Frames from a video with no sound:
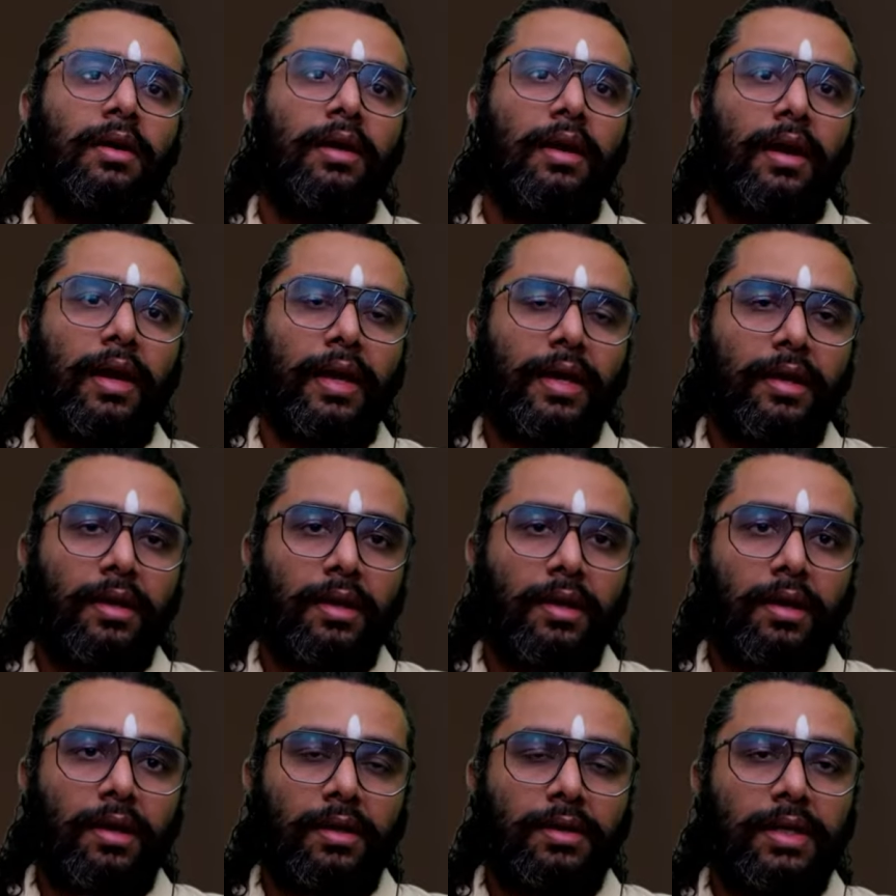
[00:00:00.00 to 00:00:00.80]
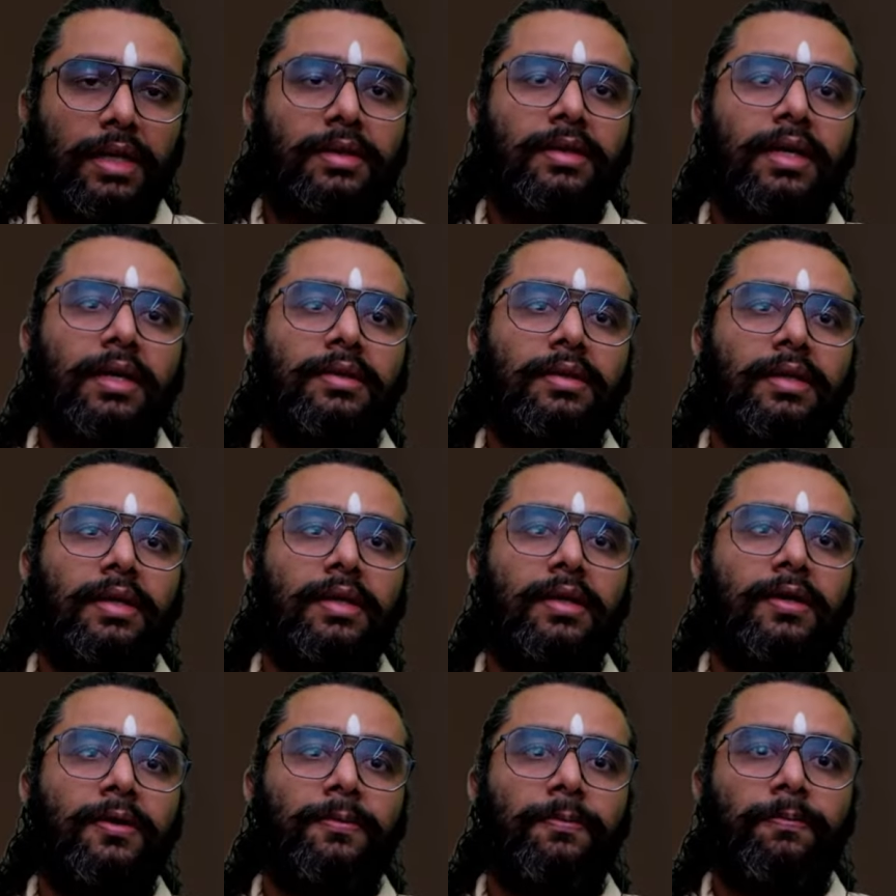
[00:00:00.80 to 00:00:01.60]
like
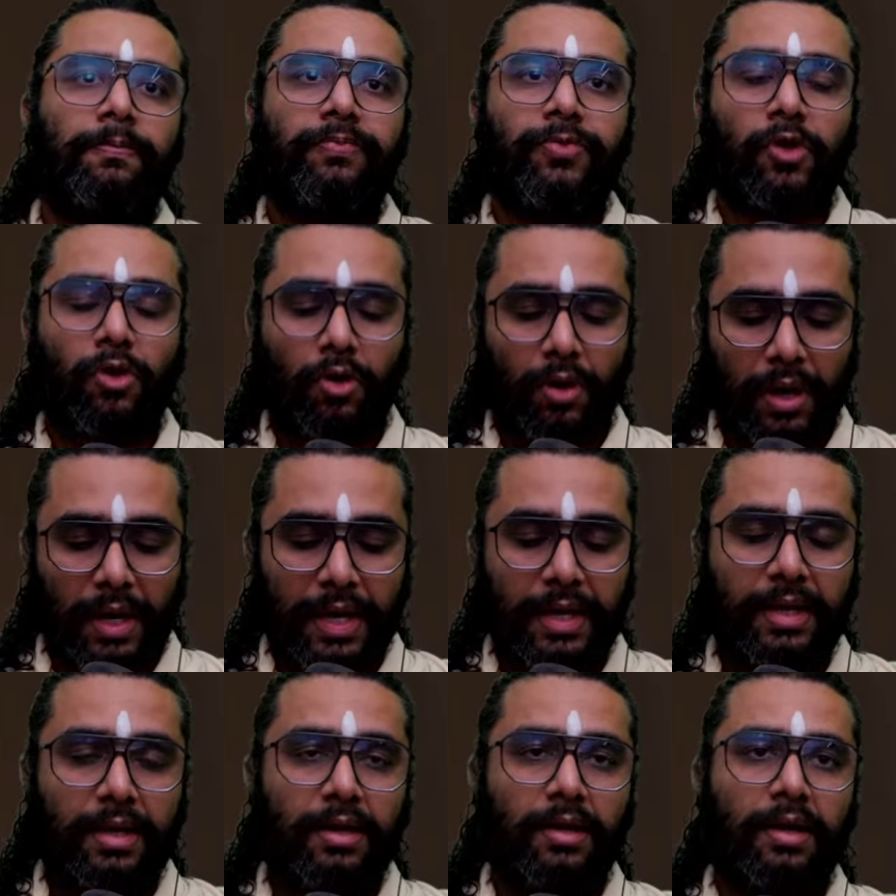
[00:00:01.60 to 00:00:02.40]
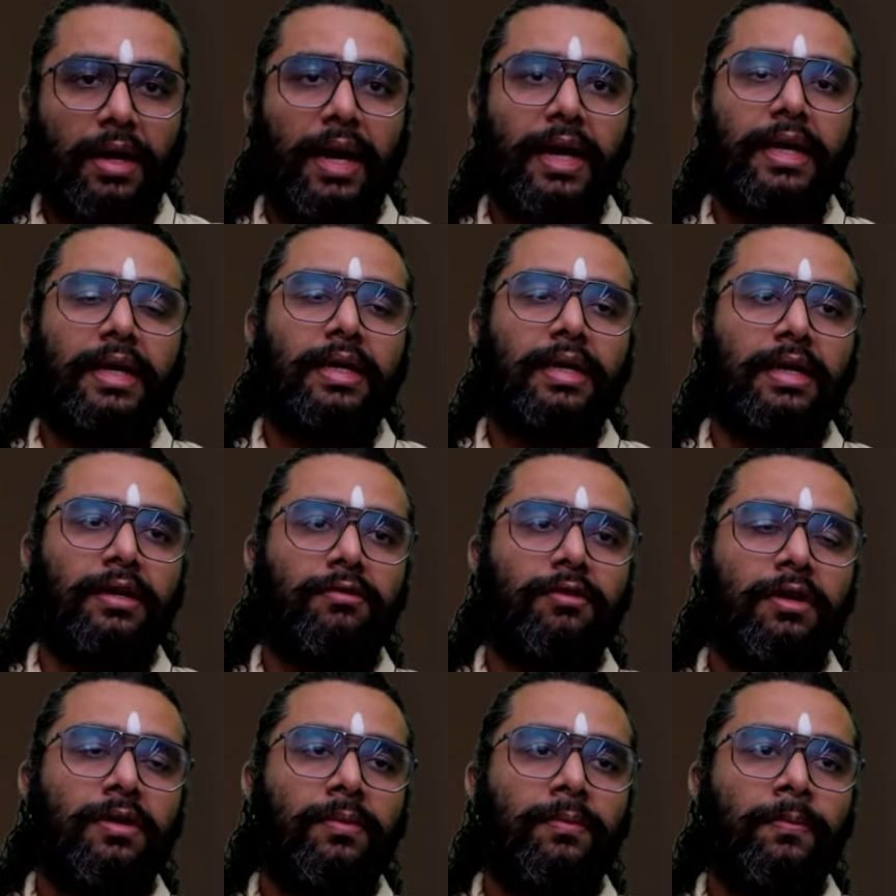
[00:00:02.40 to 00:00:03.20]
Dattatreya, or like
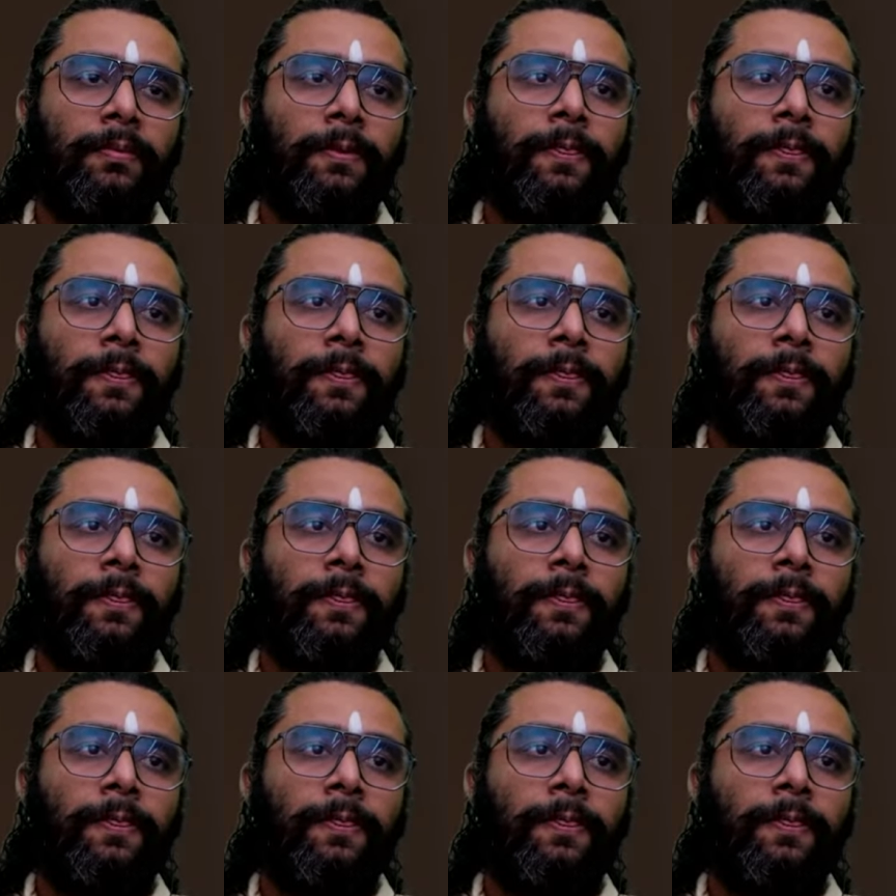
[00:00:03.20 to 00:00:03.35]
Hayagriva,